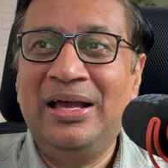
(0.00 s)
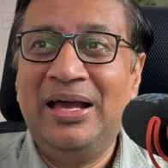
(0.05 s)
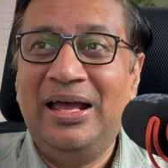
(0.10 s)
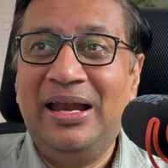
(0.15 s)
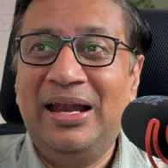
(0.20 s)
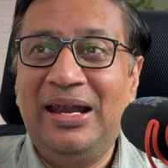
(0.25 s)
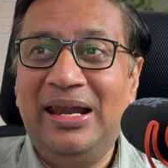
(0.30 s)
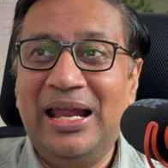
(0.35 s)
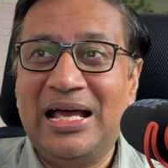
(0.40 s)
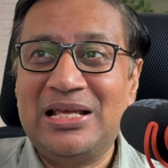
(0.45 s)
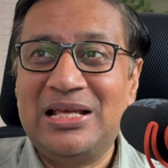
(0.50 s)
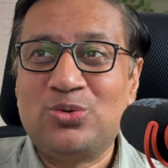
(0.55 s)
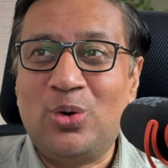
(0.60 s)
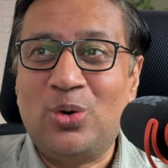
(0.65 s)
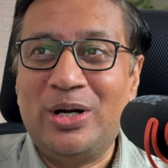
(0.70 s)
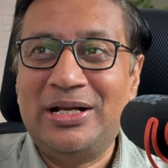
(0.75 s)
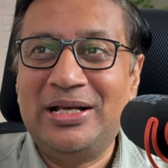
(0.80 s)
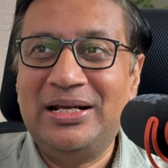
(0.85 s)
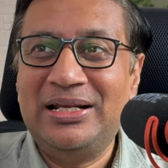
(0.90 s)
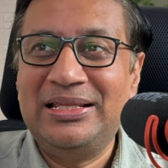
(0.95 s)
Last
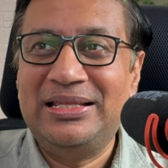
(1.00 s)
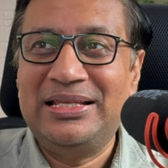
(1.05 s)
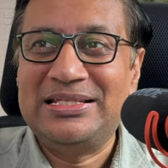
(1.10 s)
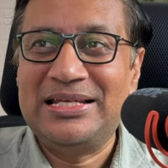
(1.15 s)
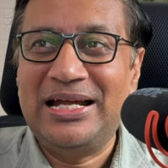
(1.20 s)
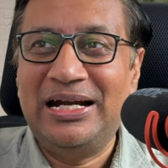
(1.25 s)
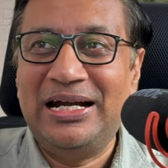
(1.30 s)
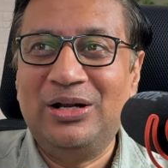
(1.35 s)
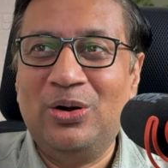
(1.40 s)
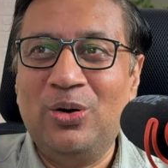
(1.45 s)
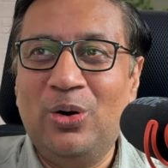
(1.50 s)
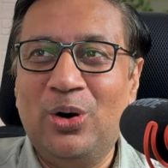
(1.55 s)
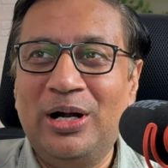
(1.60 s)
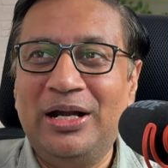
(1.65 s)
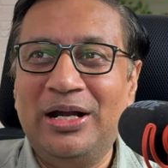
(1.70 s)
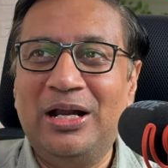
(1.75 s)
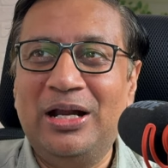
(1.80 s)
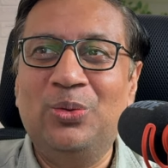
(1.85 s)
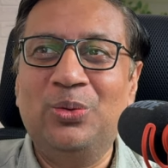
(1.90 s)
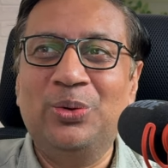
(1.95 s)
quarter, this had
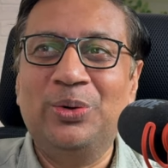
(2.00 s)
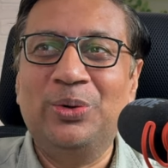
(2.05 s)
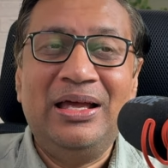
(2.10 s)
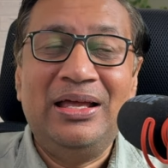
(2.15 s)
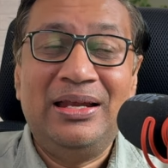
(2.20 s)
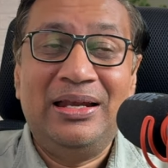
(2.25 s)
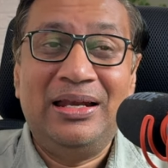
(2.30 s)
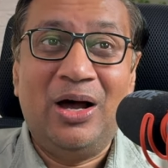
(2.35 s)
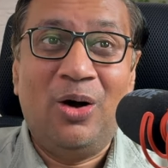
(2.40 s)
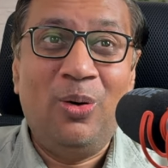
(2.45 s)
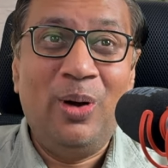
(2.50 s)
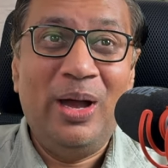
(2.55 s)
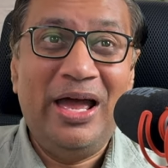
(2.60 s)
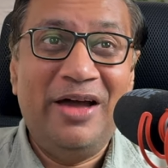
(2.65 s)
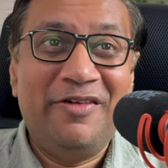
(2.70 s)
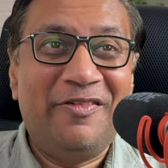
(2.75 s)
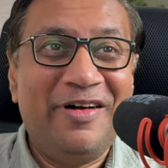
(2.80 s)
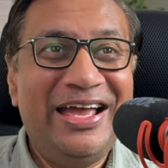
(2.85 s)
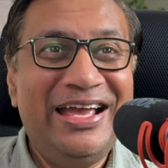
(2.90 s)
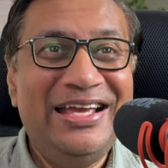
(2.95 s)
gone down. Now
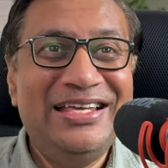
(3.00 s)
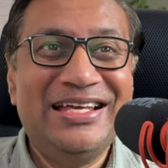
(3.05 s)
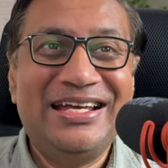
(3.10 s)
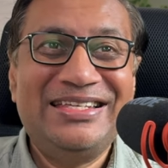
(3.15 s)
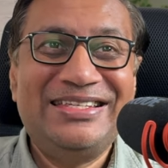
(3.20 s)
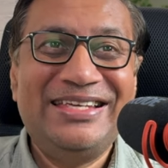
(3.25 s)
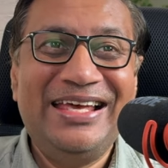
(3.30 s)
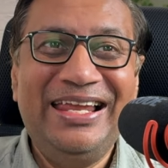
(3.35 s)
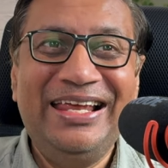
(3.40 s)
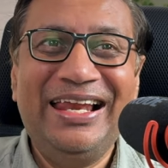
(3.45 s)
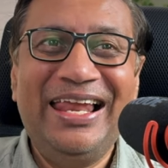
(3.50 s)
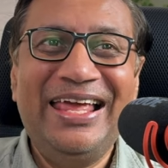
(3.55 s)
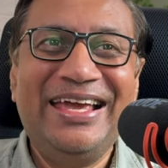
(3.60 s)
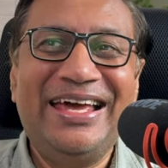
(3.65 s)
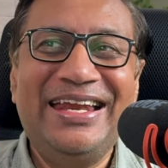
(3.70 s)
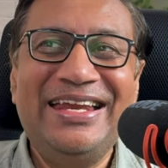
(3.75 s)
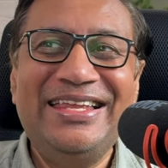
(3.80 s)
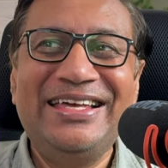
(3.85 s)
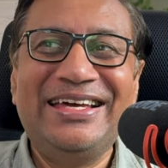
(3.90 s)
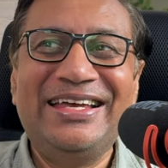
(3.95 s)
FIIs are selling
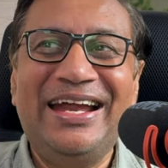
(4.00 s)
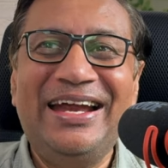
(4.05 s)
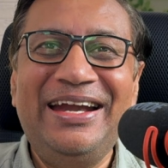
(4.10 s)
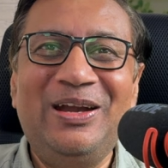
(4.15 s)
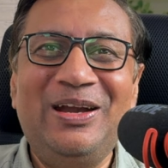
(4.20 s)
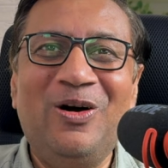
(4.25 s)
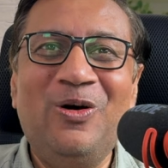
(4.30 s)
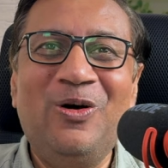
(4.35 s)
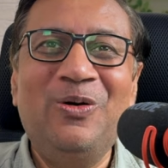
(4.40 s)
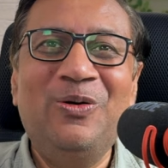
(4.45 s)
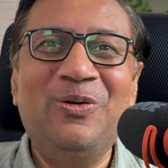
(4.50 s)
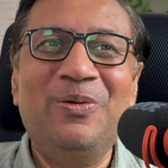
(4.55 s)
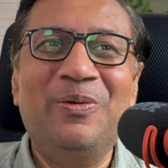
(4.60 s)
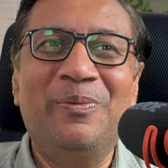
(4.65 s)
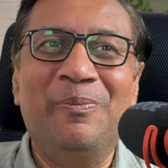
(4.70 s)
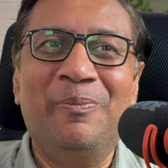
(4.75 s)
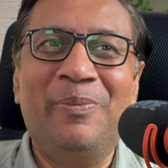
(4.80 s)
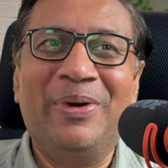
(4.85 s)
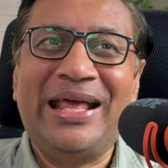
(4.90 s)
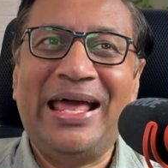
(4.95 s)
like anything right now,
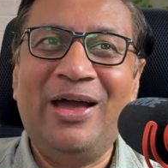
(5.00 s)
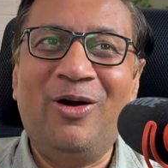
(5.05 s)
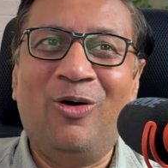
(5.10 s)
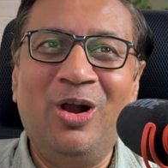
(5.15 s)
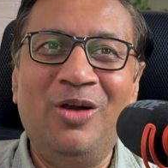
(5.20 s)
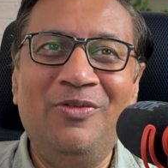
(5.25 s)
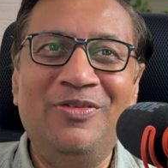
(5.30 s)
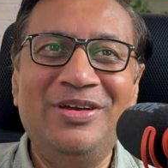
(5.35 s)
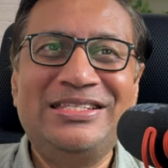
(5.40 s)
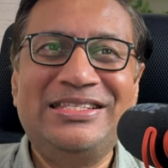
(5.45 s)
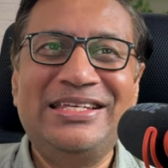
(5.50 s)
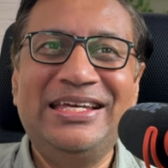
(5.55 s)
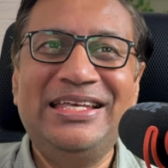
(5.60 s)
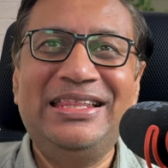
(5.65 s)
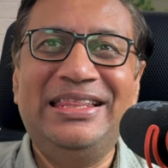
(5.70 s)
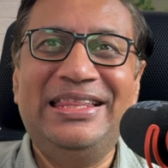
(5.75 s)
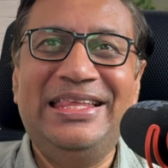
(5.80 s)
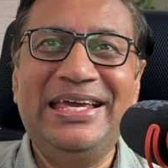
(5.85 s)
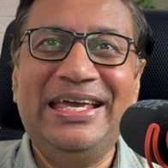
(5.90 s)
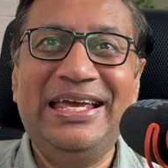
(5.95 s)
but I always say
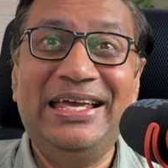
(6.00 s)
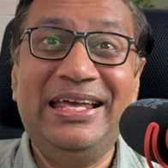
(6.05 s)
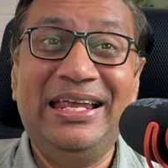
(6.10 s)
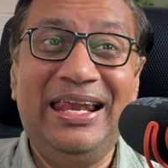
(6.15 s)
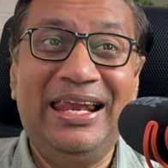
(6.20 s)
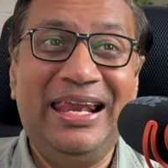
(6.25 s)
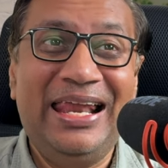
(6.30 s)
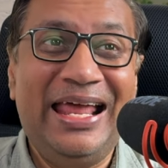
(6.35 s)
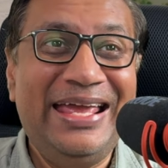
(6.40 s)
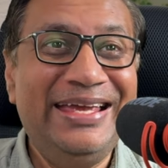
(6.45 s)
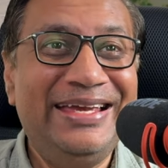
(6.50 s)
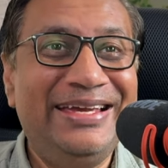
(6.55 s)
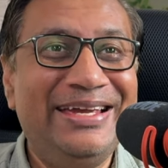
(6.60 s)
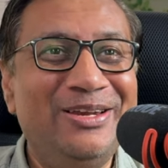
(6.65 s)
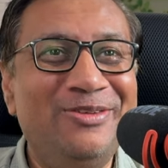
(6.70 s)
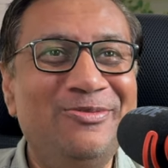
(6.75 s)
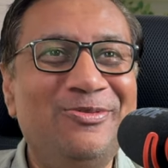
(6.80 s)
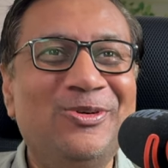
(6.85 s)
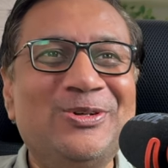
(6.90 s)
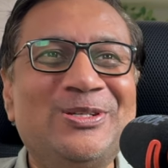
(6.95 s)
they like
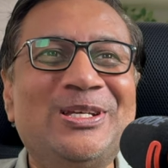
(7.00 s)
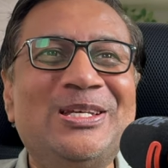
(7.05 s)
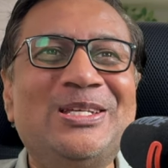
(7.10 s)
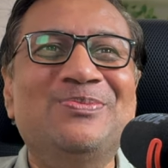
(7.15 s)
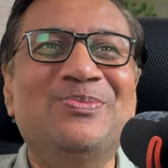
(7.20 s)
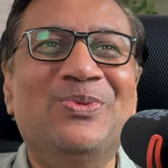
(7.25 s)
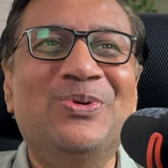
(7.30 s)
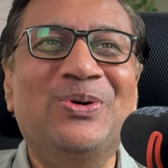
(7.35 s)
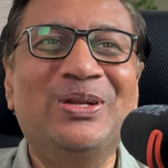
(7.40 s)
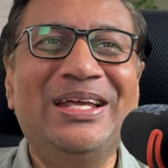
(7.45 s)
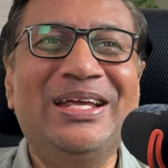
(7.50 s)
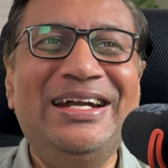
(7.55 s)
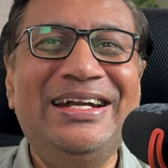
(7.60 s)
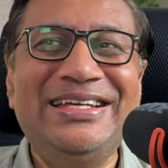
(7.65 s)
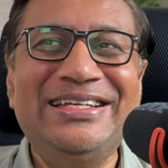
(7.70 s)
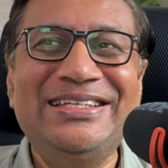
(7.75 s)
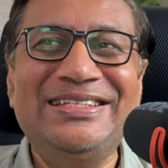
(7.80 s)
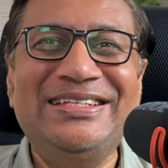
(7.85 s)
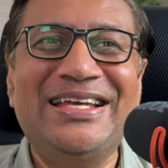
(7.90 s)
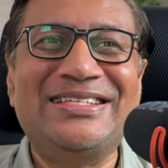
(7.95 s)
Infosys more than
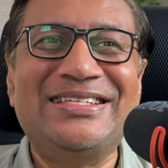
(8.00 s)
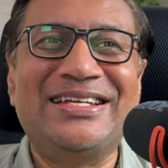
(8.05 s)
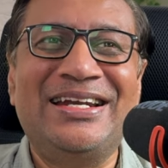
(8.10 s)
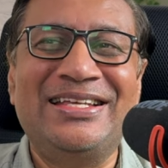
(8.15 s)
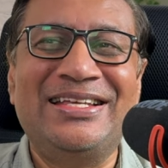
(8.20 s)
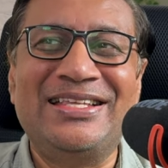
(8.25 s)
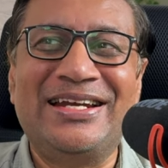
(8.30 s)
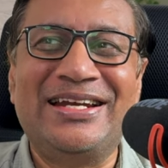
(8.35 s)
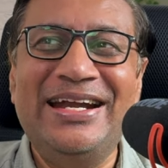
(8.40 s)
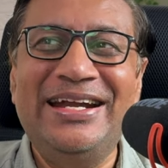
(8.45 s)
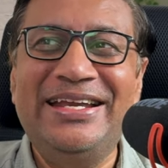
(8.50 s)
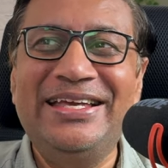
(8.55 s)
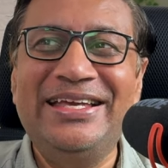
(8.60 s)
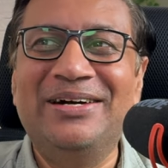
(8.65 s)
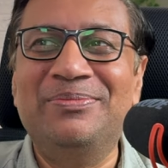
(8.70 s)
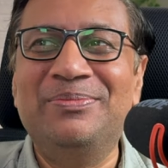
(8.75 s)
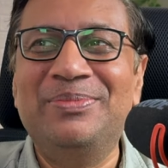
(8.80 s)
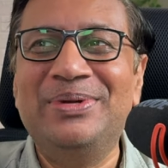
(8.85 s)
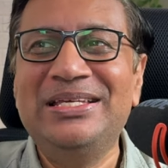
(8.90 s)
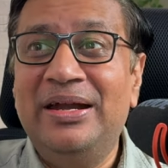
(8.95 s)
TCS and other IT
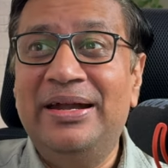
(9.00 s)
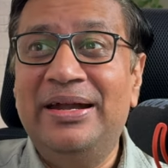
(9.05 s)
companies.